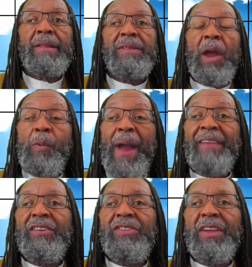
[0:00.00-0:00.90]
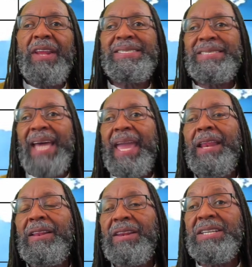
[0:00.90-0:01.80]
direction to this site,
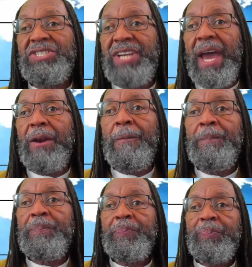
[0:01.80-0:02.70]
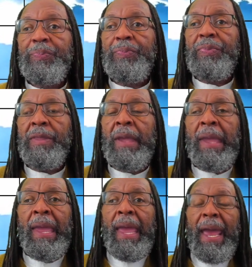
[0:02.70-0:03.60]
this channel,
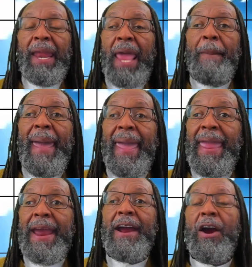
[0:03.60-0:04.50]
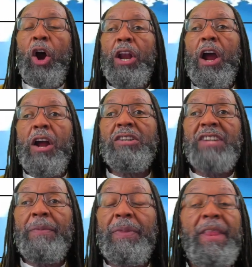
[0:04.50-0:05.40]
and they may hear or learn
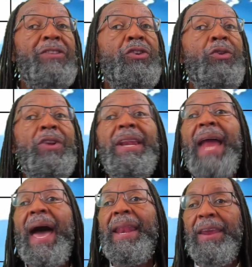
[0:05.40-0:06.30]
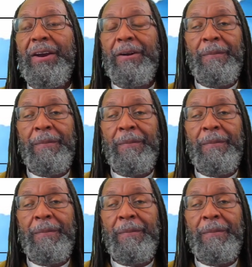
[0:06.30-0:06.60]
something that you did not hear.